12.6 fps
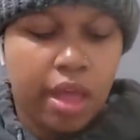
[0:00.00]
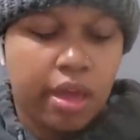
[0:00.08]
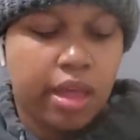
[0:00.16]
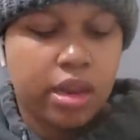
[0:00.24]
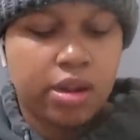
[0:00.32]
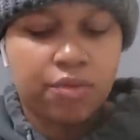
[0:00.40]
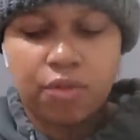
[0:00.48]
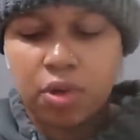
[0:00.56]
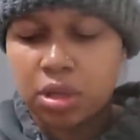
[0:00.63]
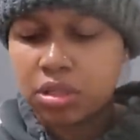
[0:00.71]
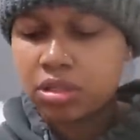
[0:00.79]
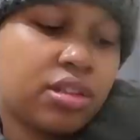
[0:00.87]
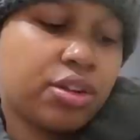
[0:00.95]

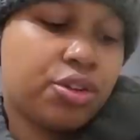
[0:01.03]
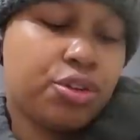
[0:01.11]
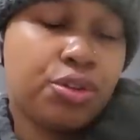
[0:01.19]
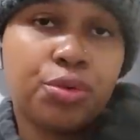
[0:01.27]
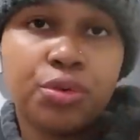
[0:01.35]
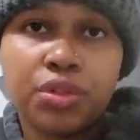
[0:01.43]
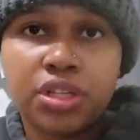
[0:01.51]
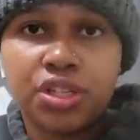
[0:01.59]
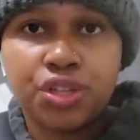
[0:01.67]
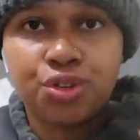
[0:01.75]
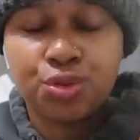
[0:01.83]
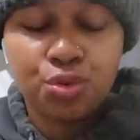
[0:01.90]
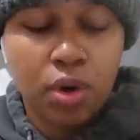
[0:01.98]
advance, the new
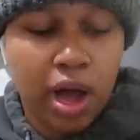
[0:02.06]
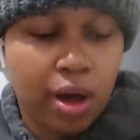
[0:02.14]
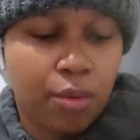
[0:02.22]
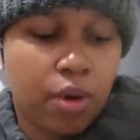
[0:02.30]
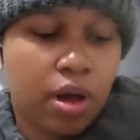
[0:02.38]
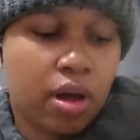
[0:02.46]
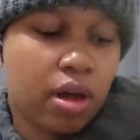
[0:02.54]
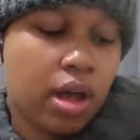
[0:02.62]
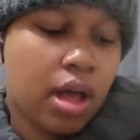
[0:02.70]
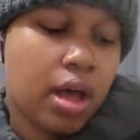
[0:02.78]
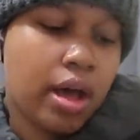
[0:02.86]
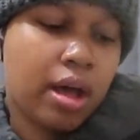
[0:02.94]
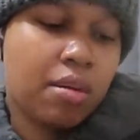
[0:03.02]
32-hour
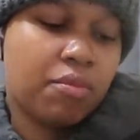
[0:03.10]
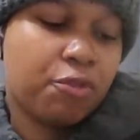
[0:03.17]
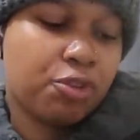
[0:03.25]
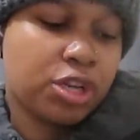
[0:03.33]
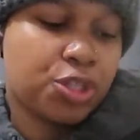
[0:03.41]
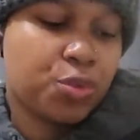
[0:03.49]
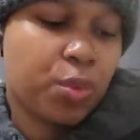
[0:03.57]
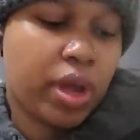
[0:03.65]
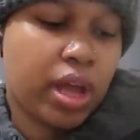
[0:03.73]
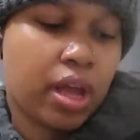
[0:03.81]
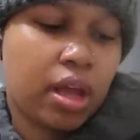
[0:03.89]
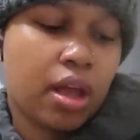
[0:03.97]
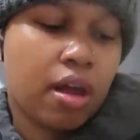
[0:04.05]
fresh wear